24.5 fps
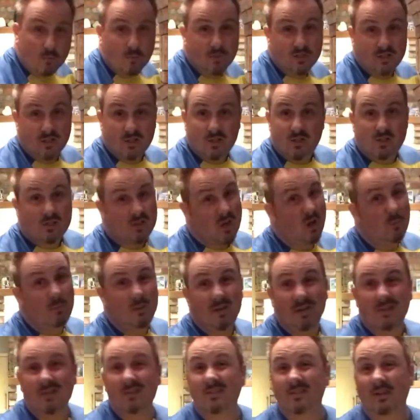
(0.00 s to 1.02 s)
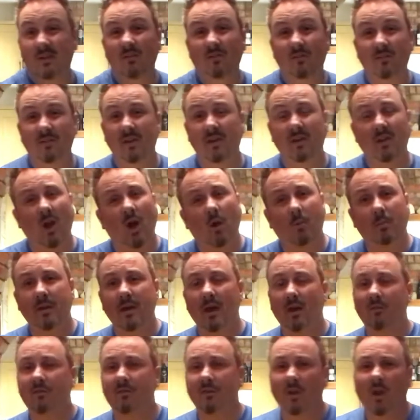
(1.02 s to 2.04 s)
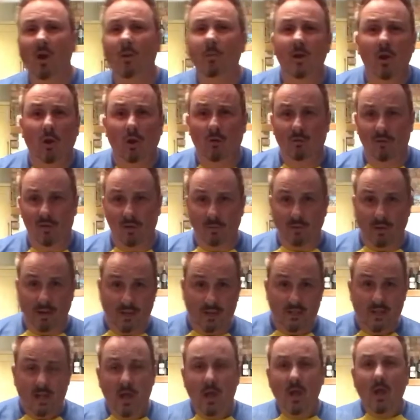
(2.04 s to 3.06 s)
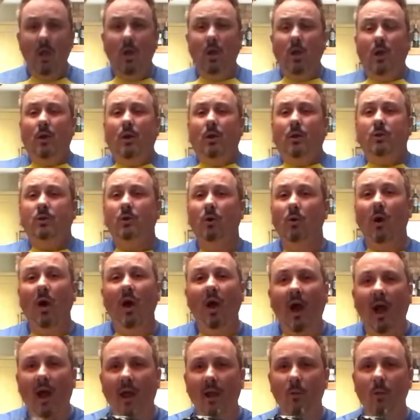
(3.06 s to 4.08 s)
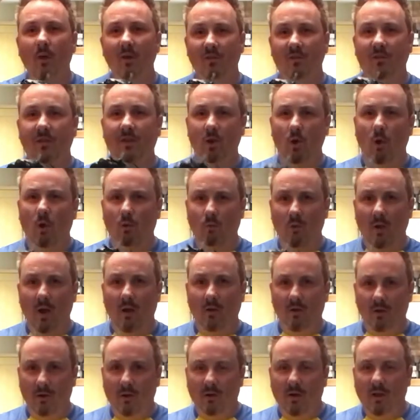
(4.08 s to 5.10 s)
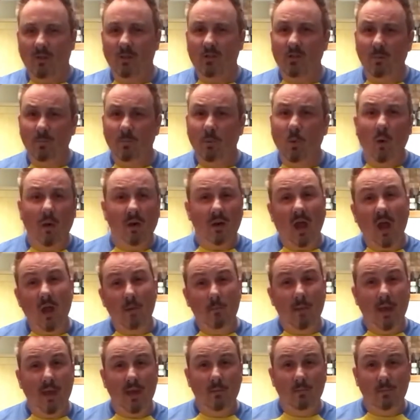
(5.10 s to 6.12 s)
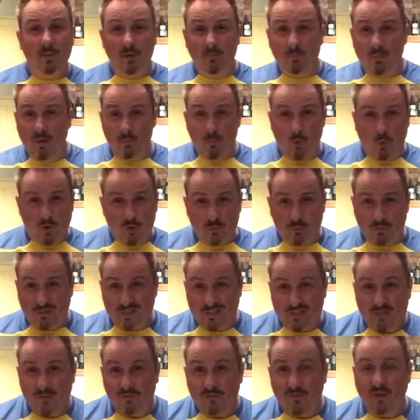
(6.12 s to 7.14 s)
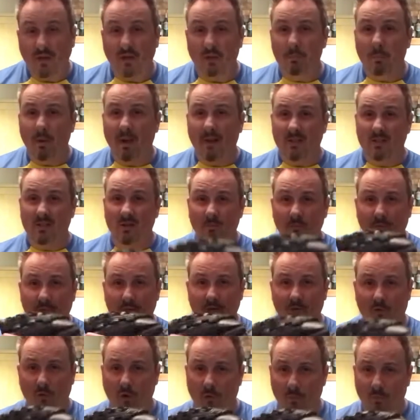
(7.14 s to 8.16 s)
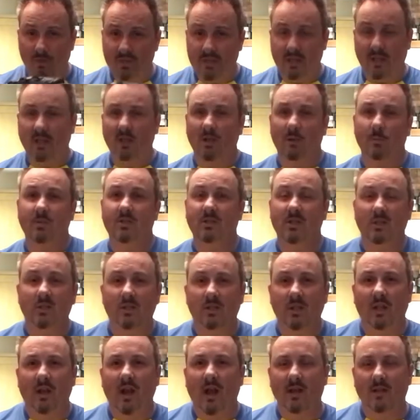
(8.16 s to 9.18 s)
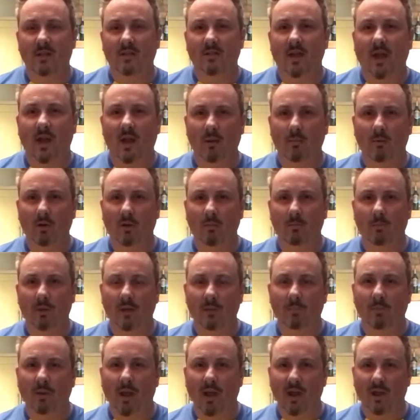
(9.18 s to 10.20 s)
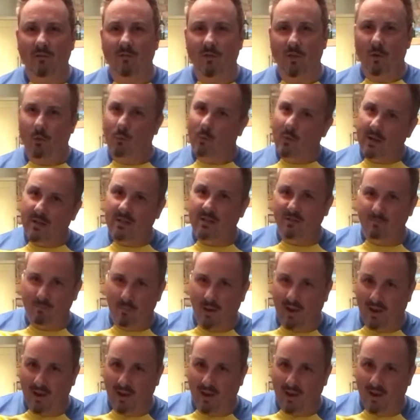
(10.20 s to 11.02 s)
positions. I'll be infield, I'll be outfield, I'll be all over the place. So I went for the all-rounder. At some point, I may be a bit more specific and buy something for a particular position that I decide I'm going to be playing for the rest of my